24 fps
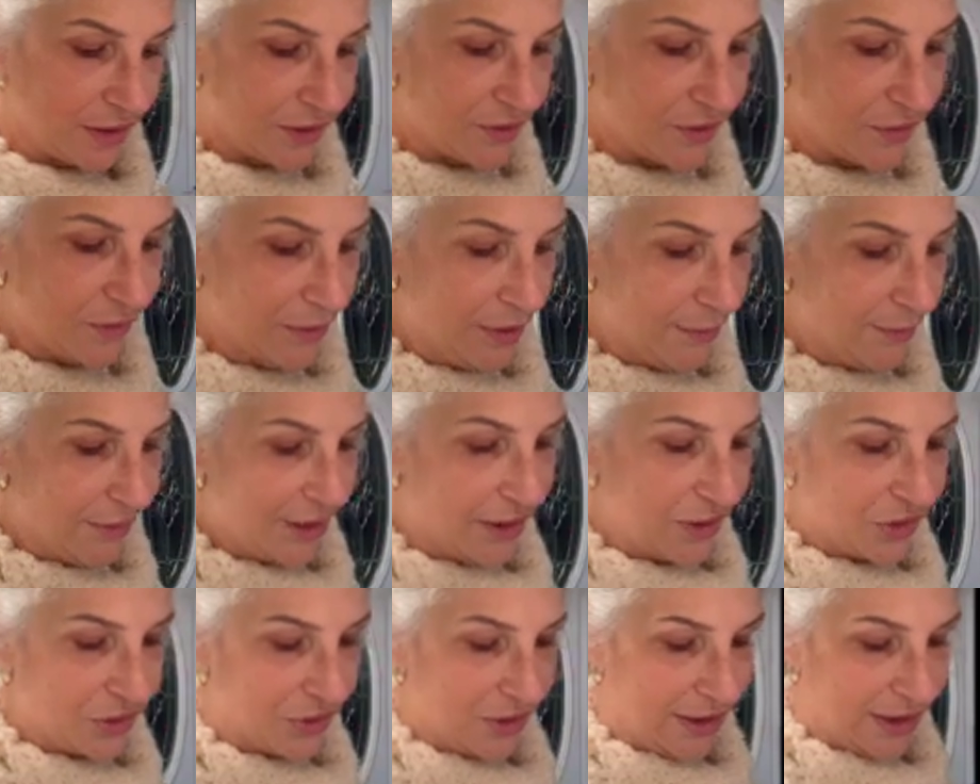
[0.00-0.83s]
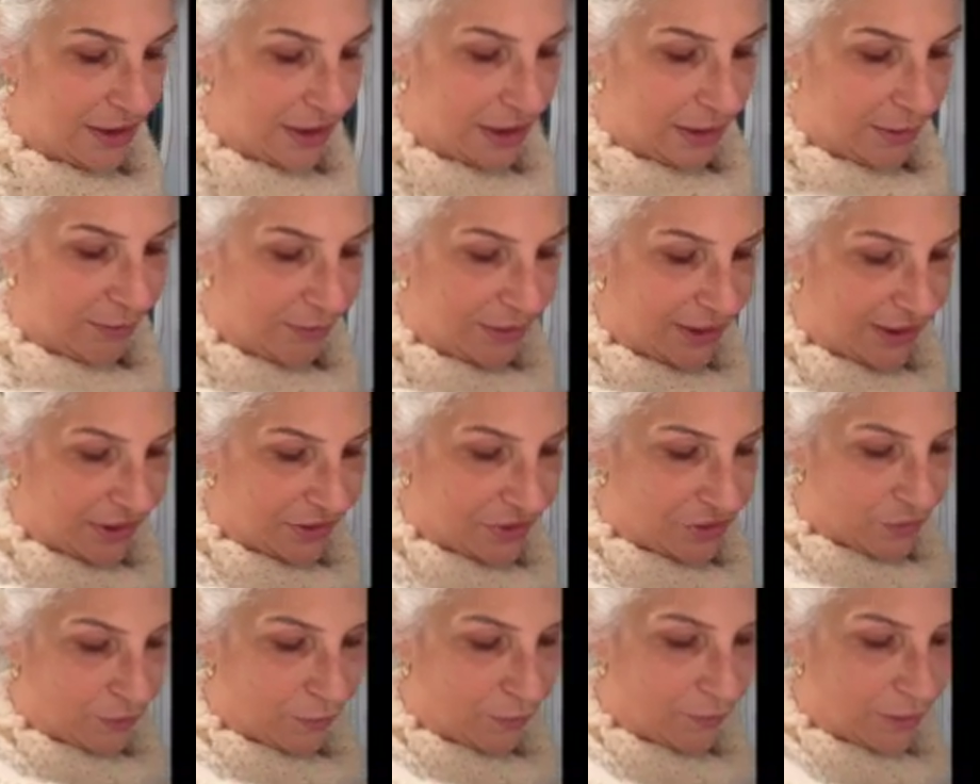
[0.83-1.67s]
so I'm actually adding
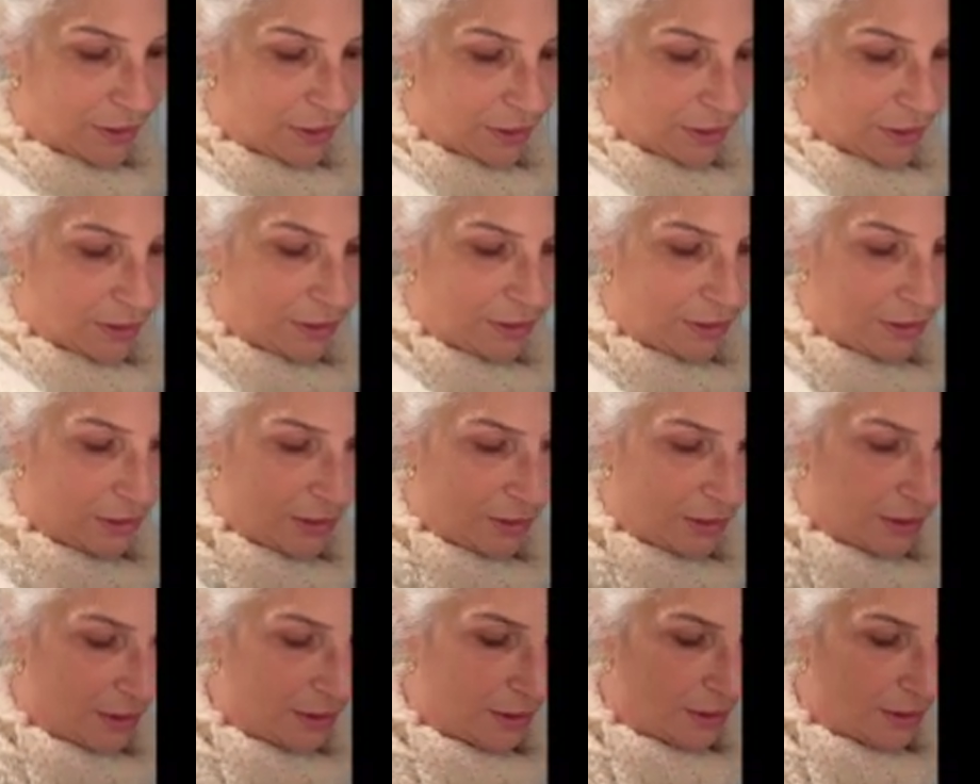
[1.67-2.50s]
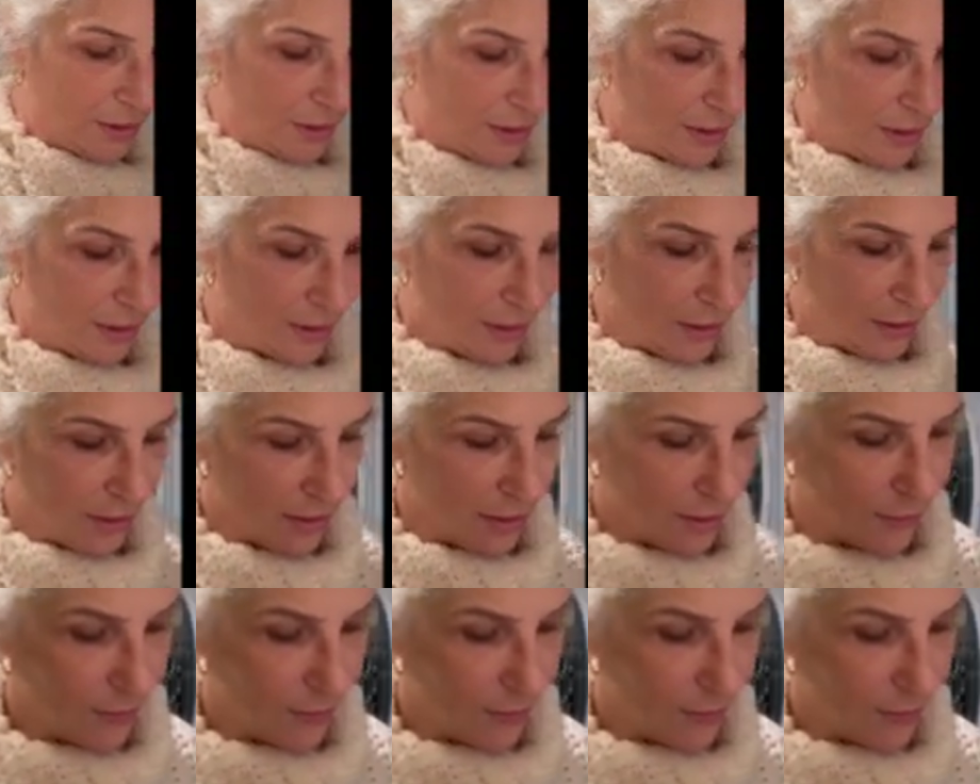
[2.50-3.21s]
extra water. I'm